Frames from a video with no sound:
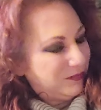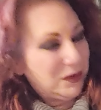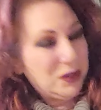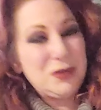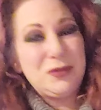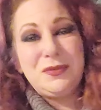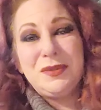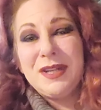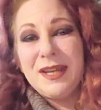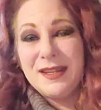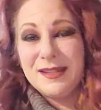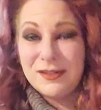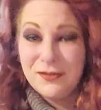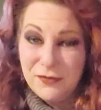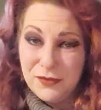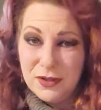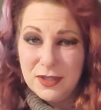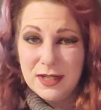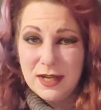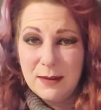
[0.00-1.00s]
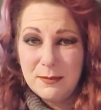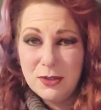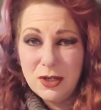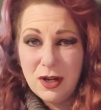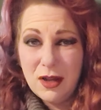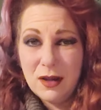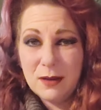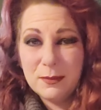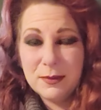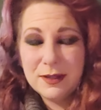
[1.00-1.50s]
Who does a full time
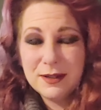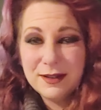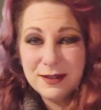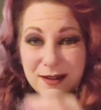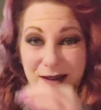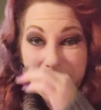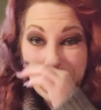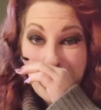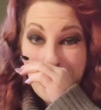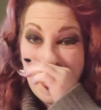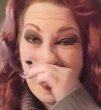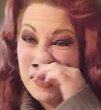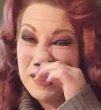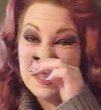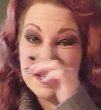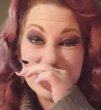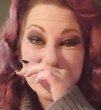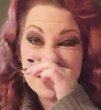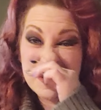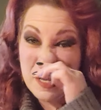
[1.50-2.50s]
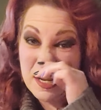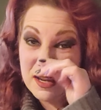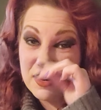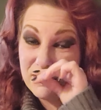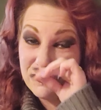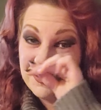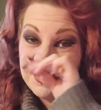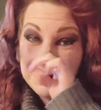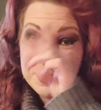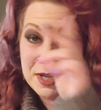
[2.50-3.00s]
job? and then a
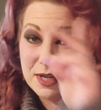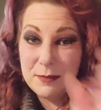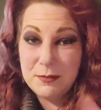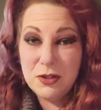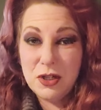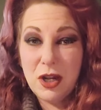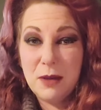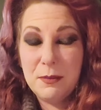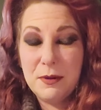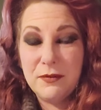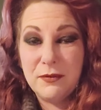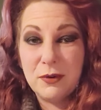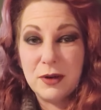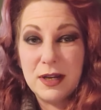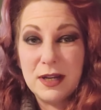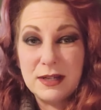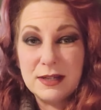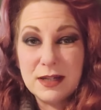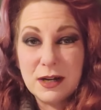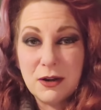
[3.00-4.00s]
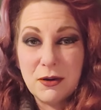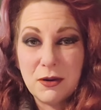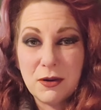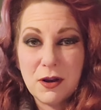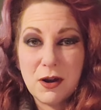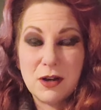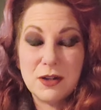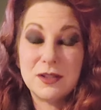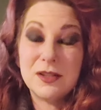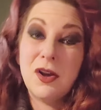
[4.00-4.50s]
second full-time job of reading tarot
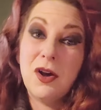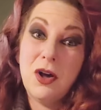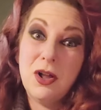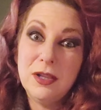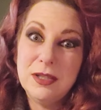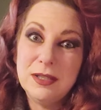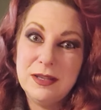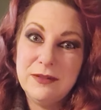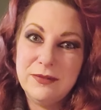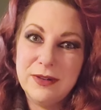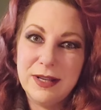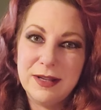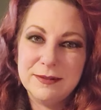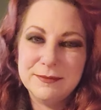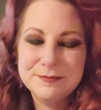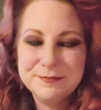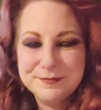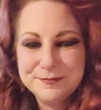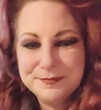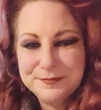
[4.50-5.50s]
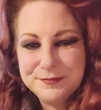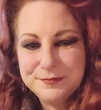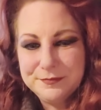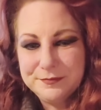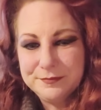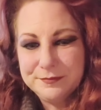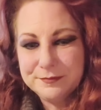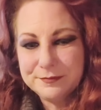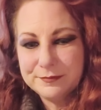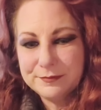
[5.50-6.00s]
cards all evening.
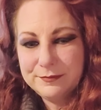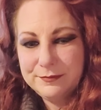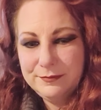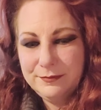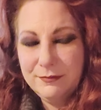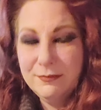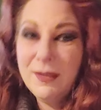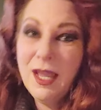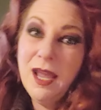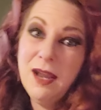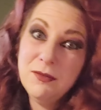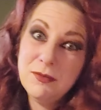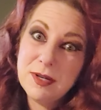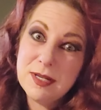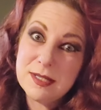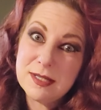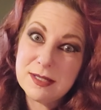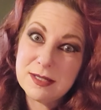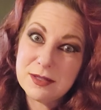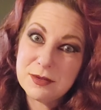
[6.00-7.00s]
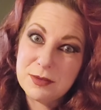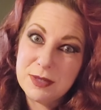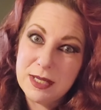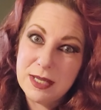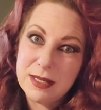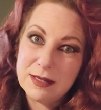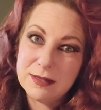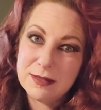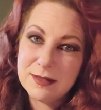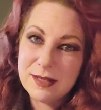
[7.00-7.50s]
And raises three
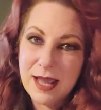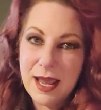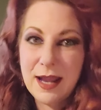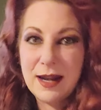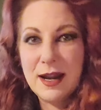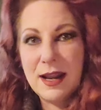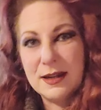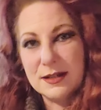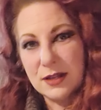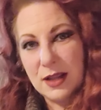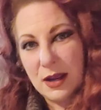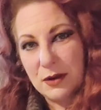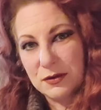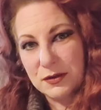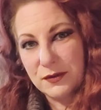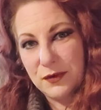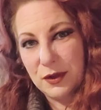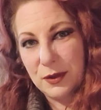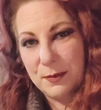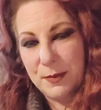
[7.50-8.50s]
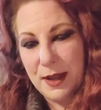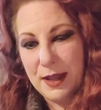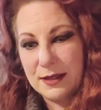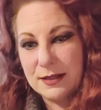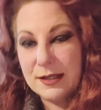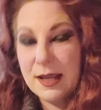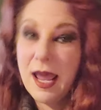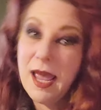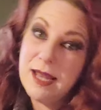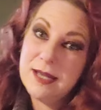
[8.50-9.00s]
kids, and has a house full of
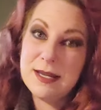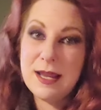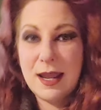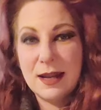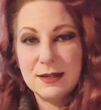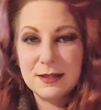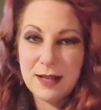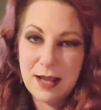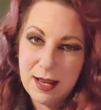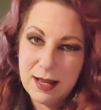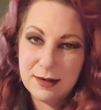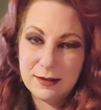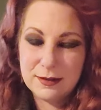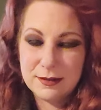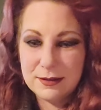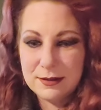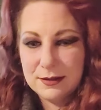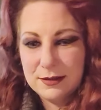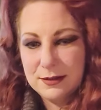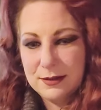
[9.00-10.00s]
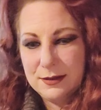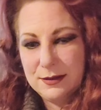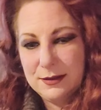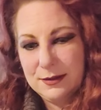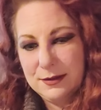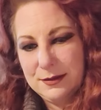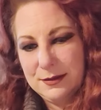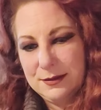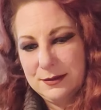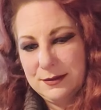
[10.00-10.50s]
pets, and, and, and.
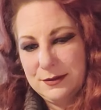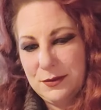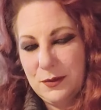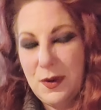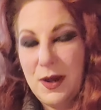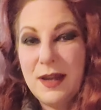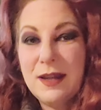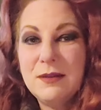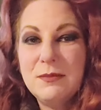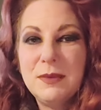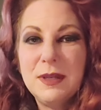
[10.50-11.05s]
Why?